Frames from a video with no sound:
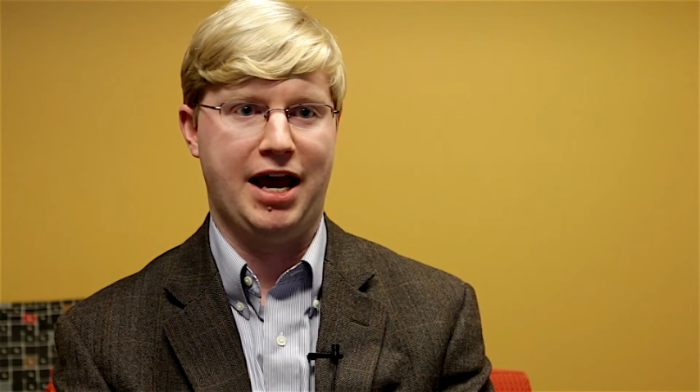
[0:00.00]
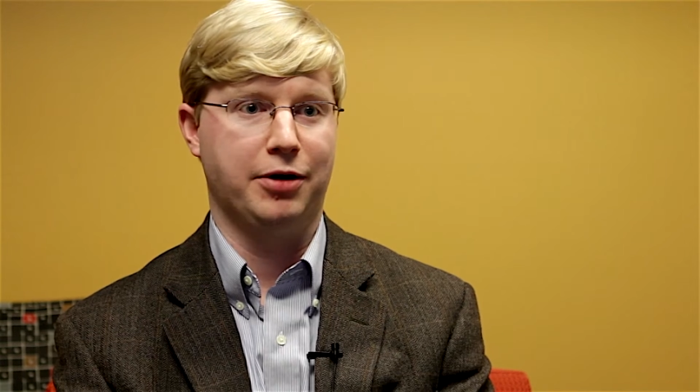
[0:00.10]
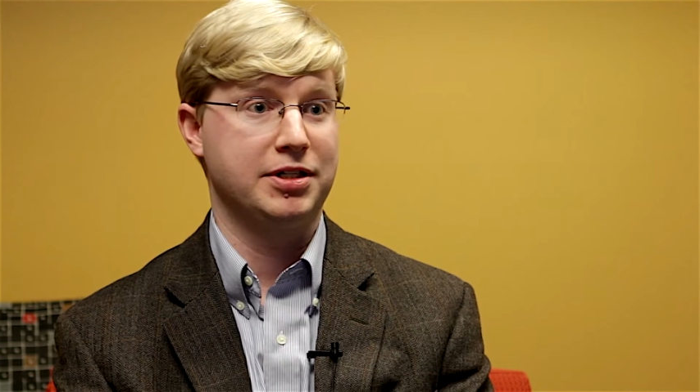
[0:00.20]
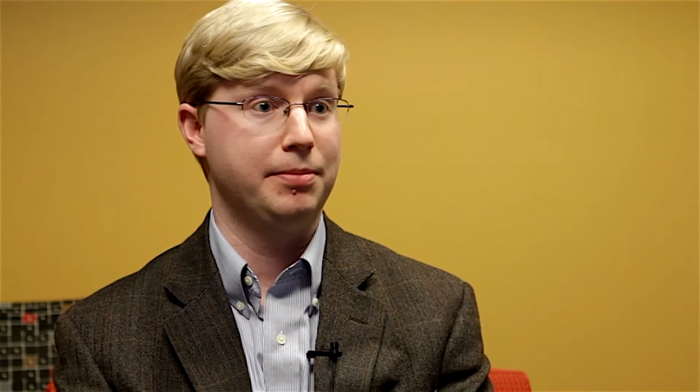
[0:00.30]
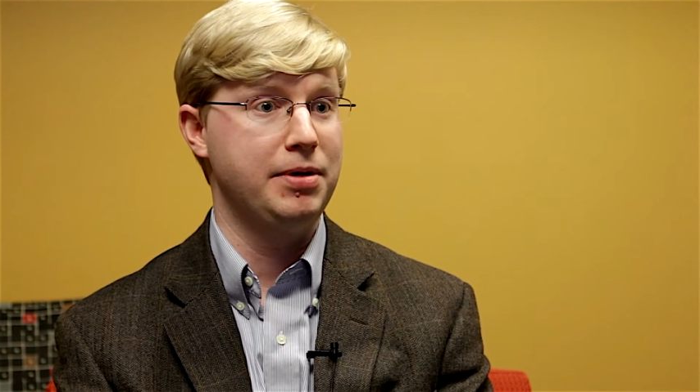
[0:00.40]

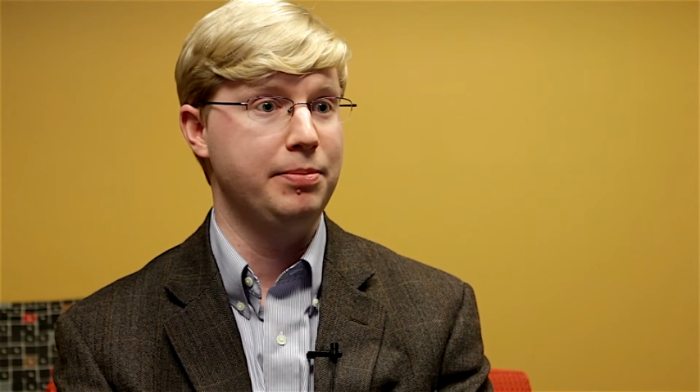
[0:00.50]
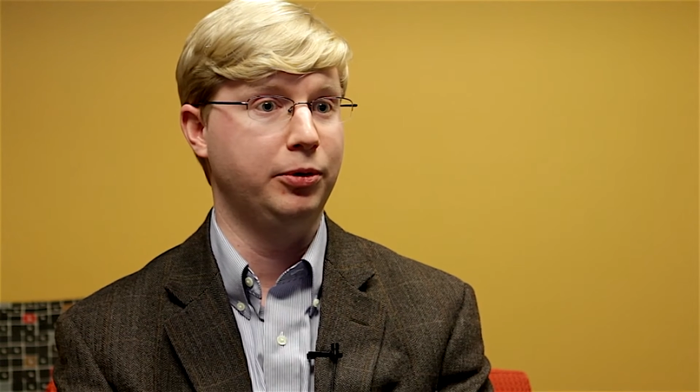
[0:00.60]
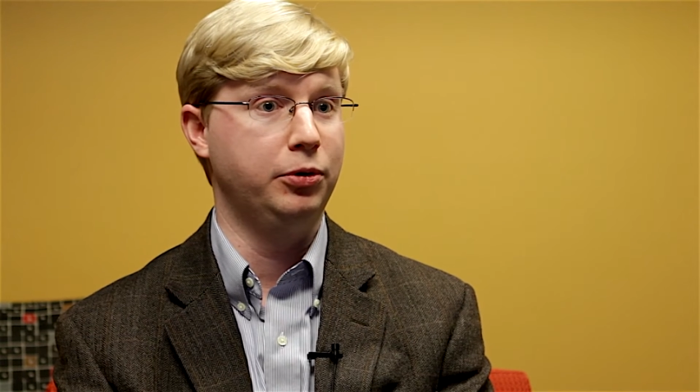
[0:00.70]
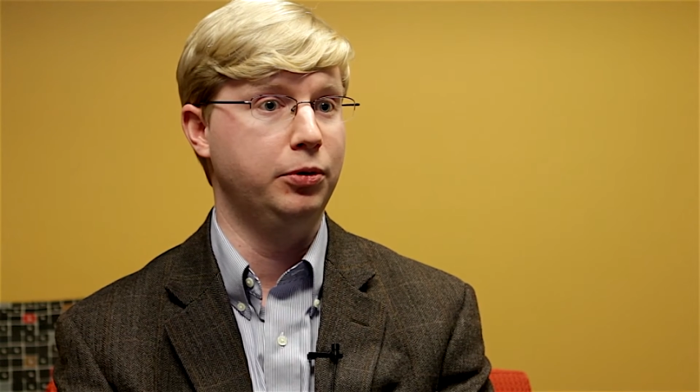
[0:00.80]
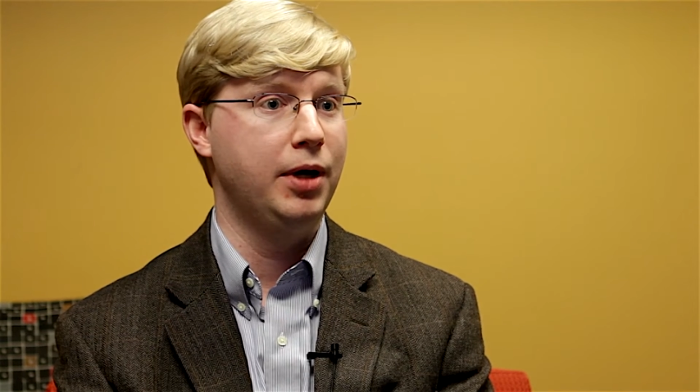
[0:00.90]
how some people
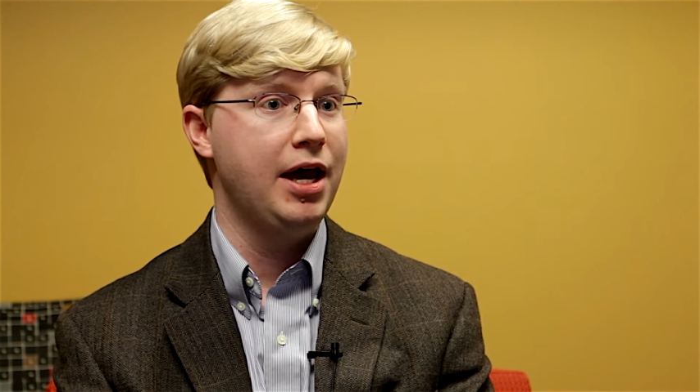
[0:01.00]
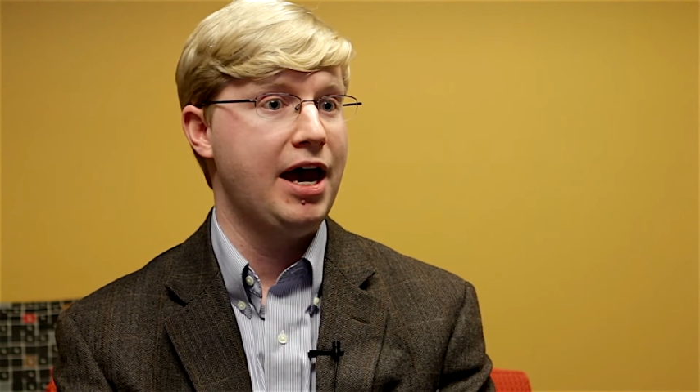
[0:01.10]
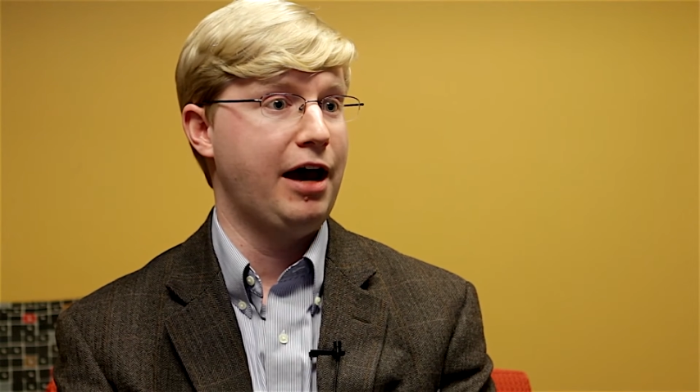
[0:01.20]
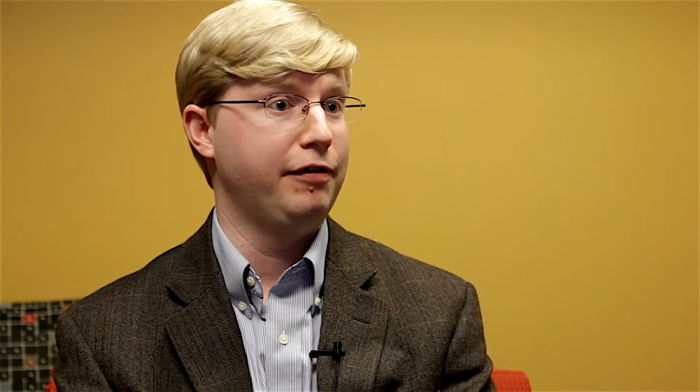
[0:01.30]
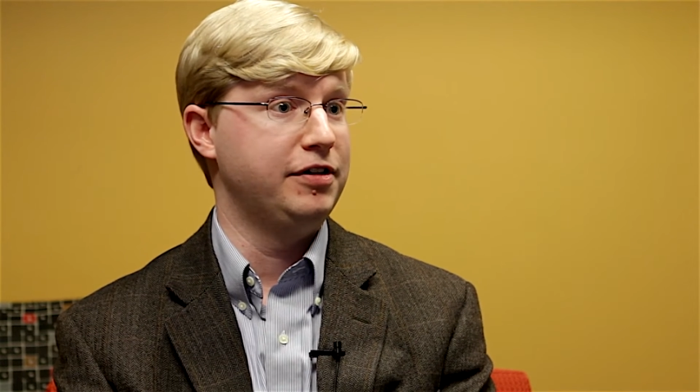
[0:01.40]
who
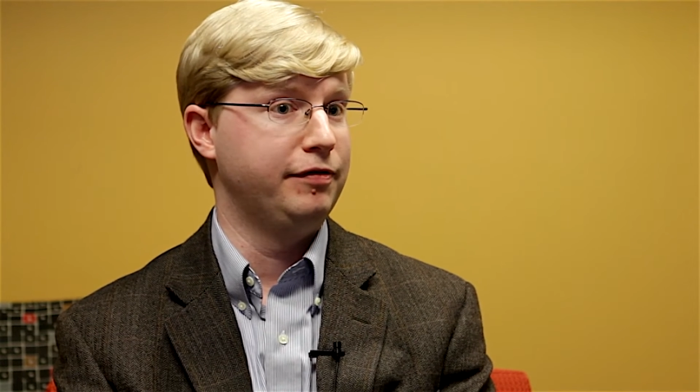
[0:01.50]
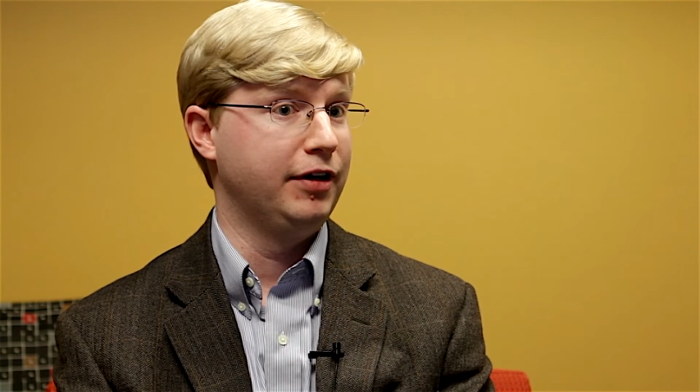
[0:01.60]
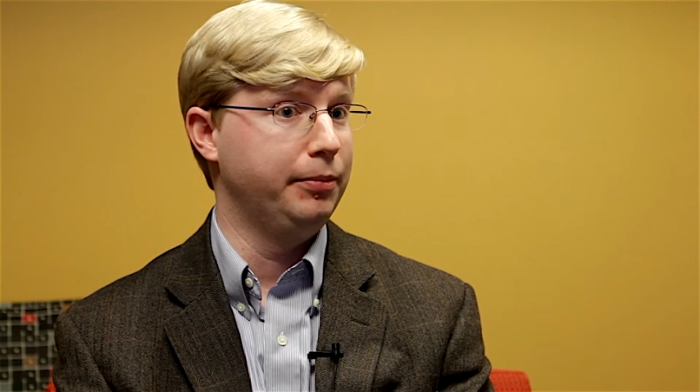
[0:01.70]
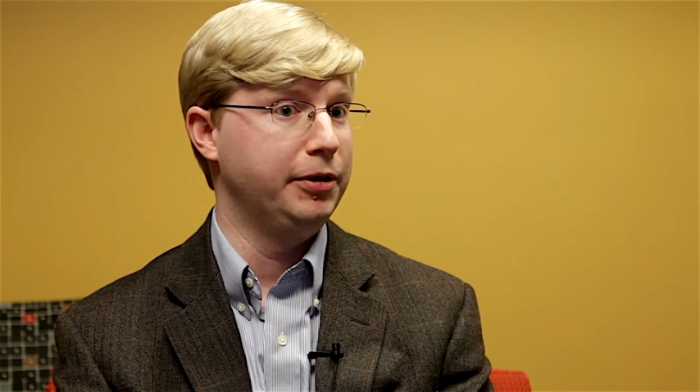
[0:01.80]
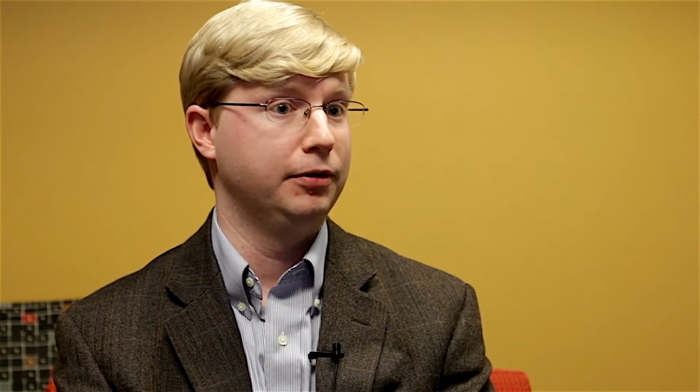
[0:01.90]
have
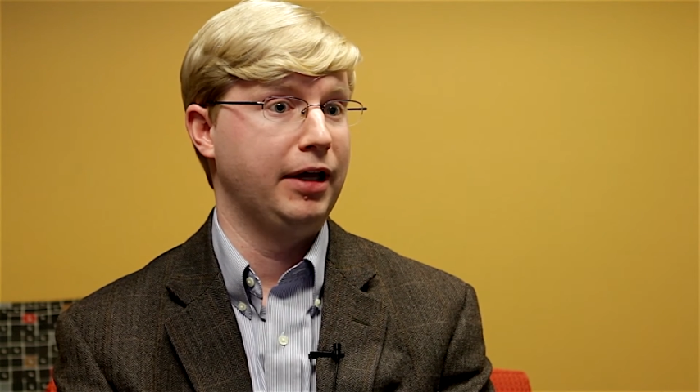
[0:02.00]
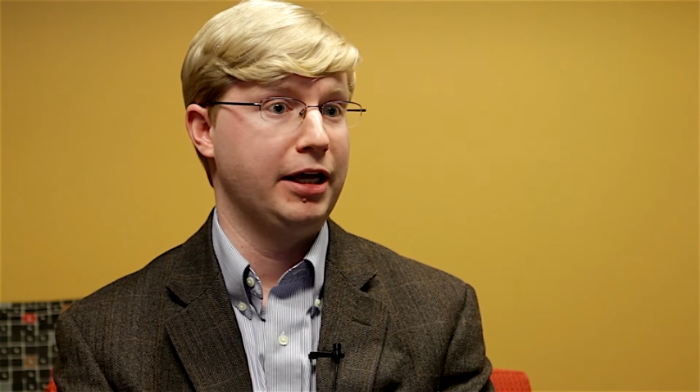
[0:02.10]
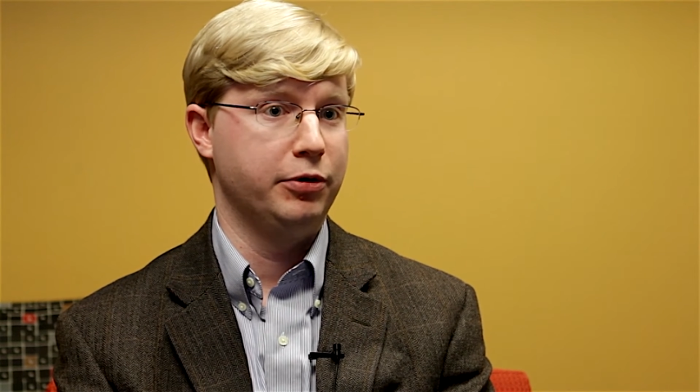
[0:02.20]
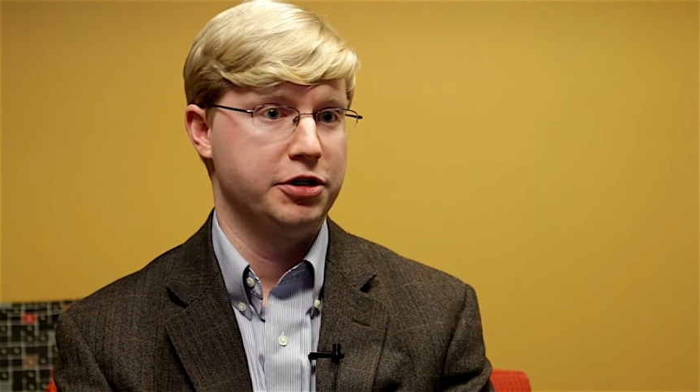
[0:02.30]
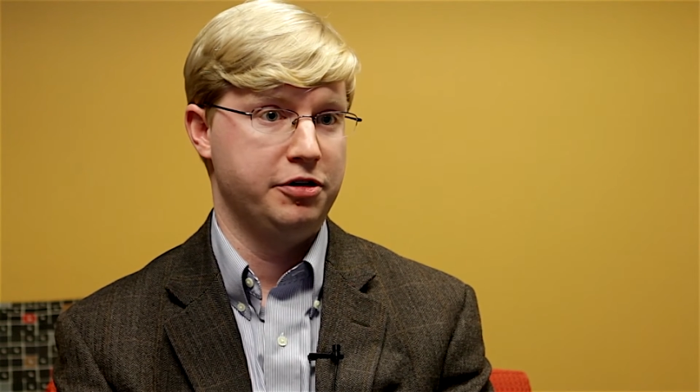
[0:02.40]
developmental language